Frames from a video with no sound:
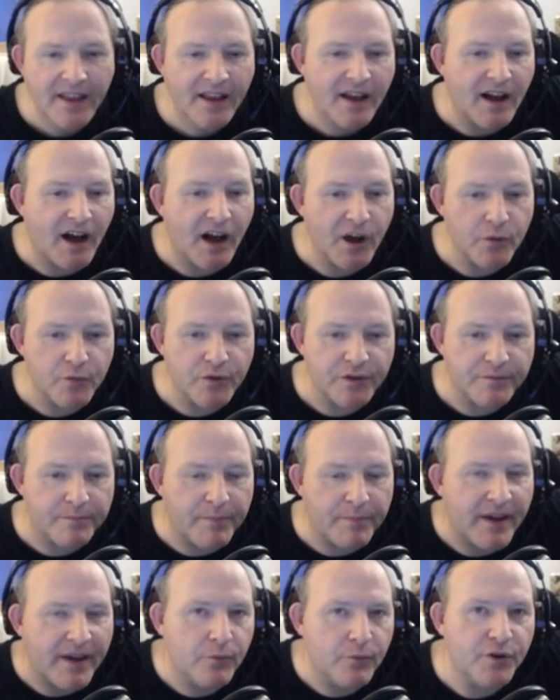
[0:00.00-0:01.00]
I would
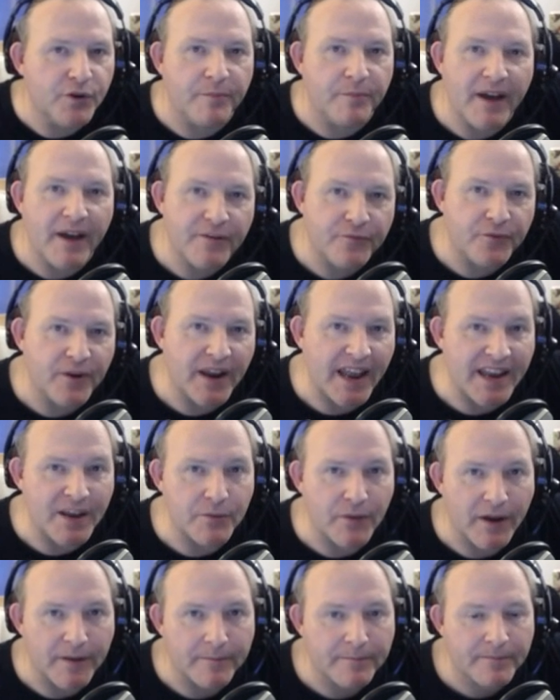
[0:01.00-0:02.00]
have paid for it
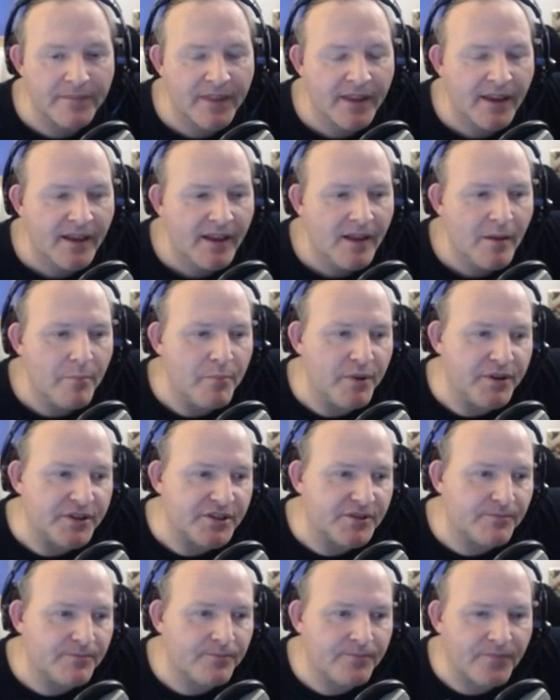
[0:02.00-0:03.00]
anyway.
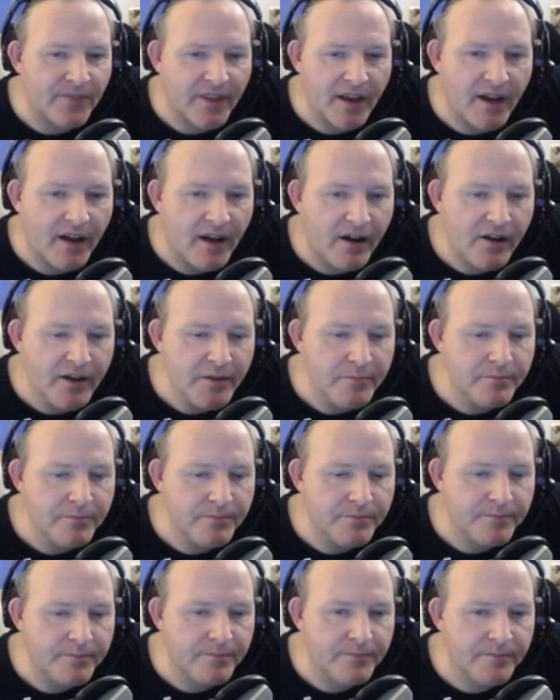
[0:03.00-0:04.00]
But
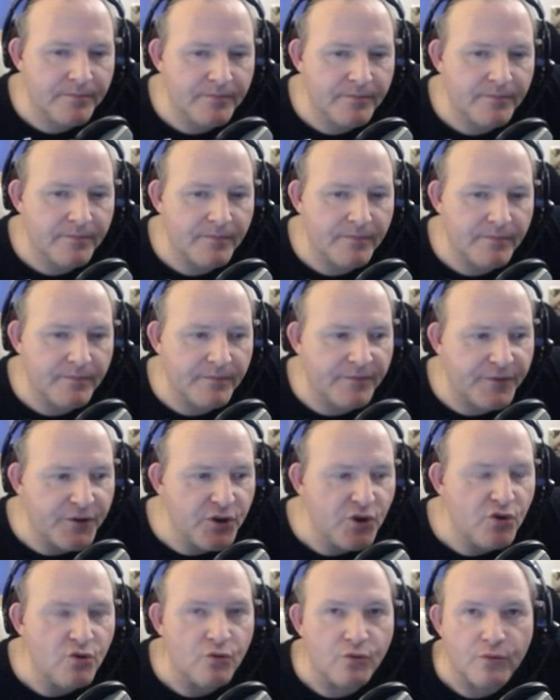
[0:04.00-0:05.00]
for
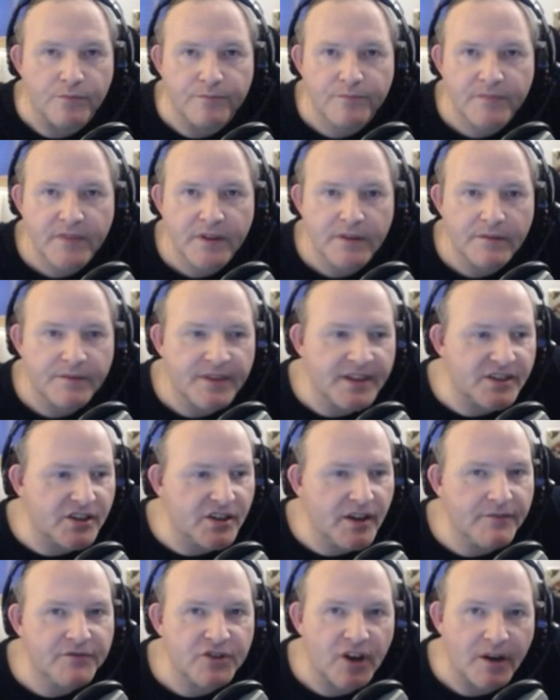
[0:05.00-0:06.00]
you, there's
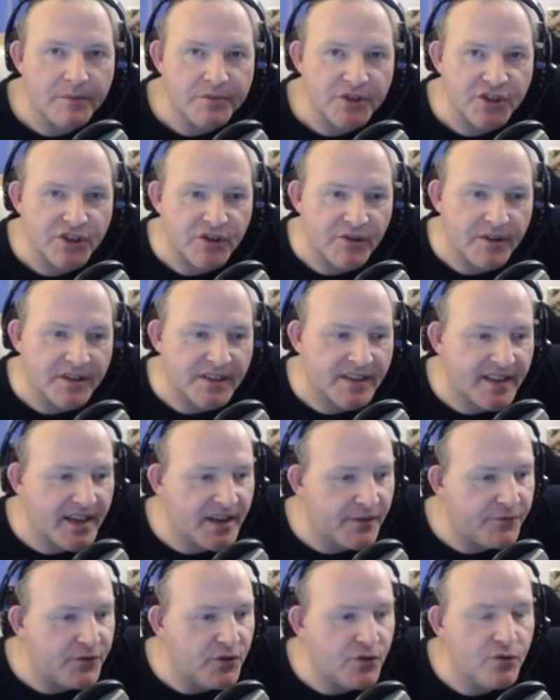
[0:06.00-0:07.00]
enough time to do it. And then
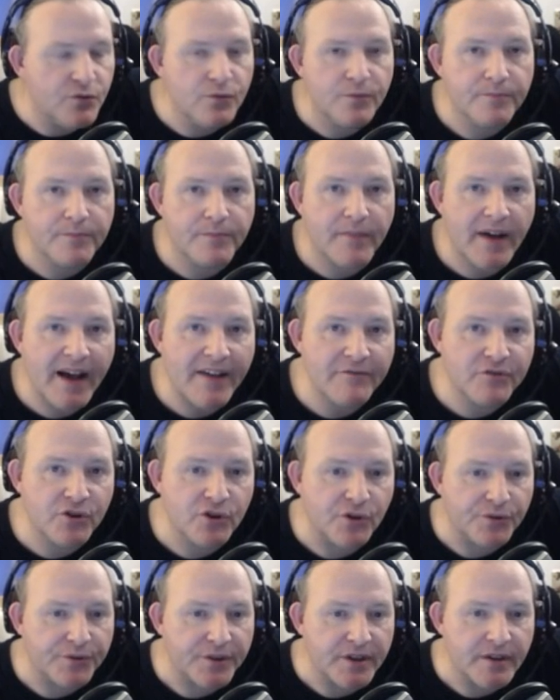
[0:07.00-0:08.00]
if you haven't
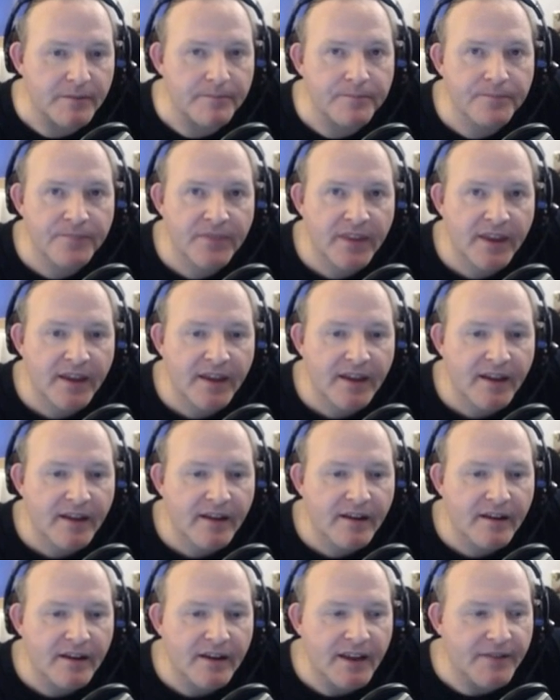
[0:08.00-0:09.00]
got
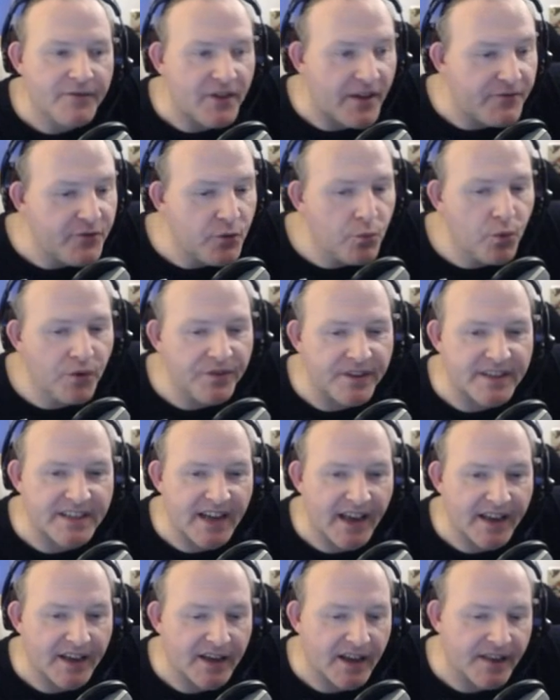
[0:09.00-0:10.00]
if you want the
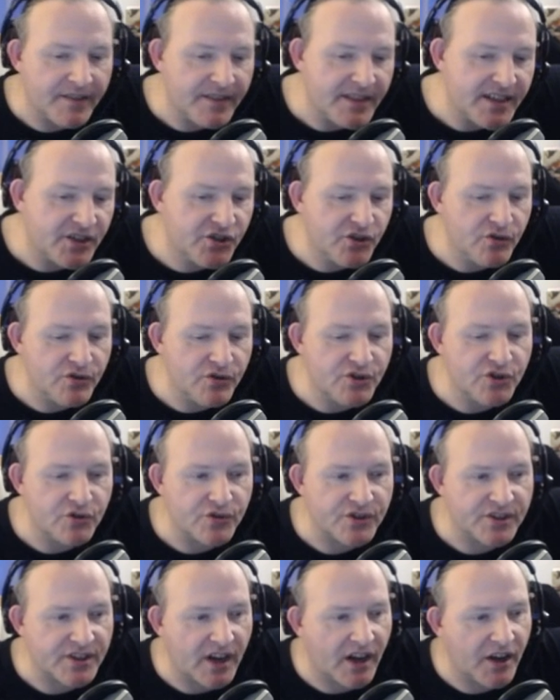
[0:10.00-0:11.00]
tank and this suits your
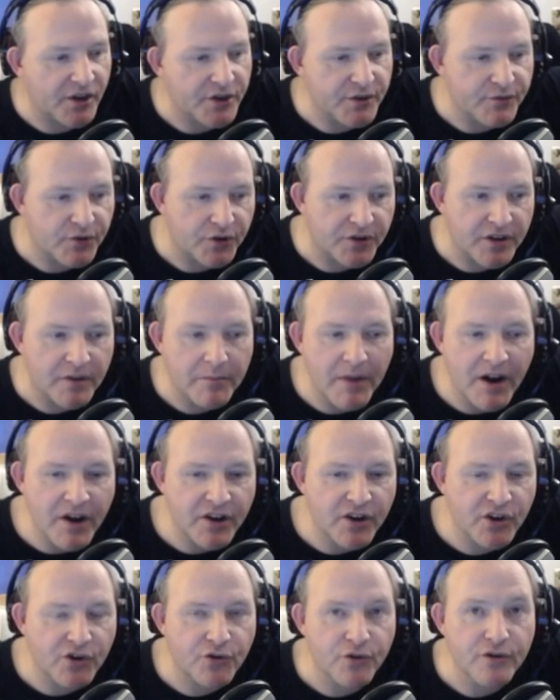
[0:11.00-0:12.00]
style and you've got an
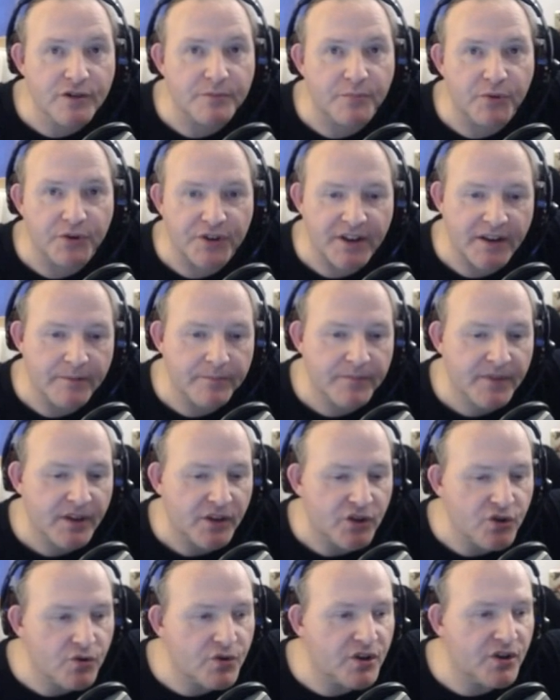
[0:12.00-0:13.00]
American crew to put in,
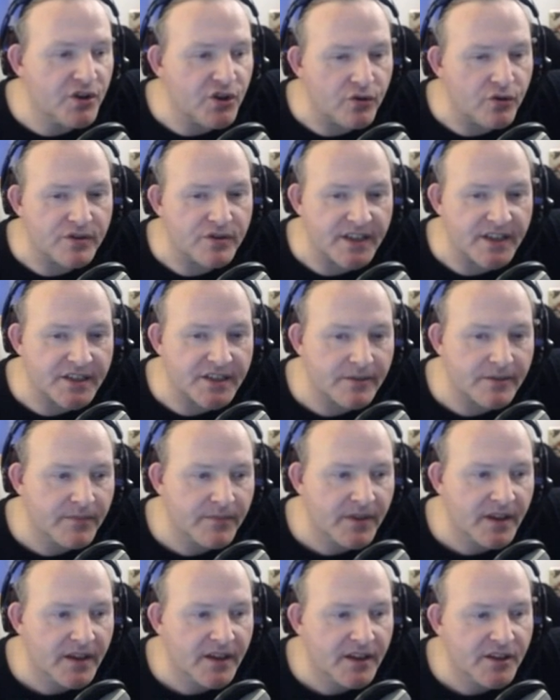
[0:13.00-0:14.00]
you can use it
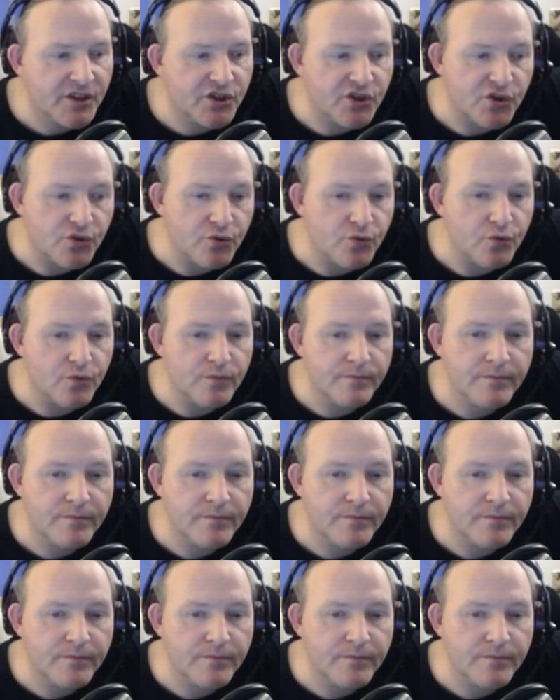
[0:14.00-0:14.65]
to